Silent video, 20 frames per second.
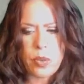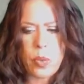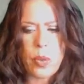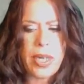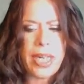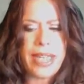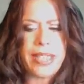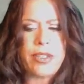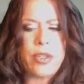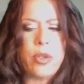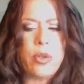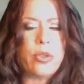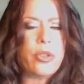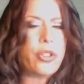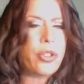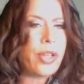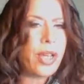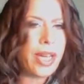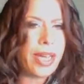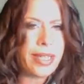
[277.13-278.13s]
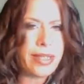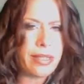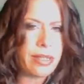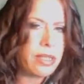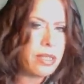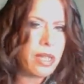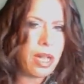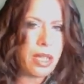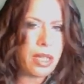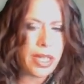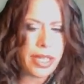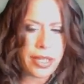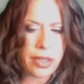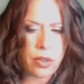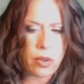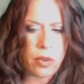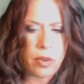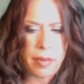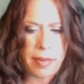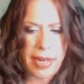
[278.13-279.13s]
What I told you guys is all I
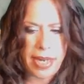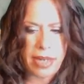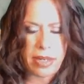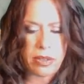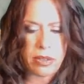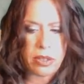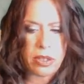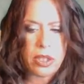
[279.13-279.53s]
know about.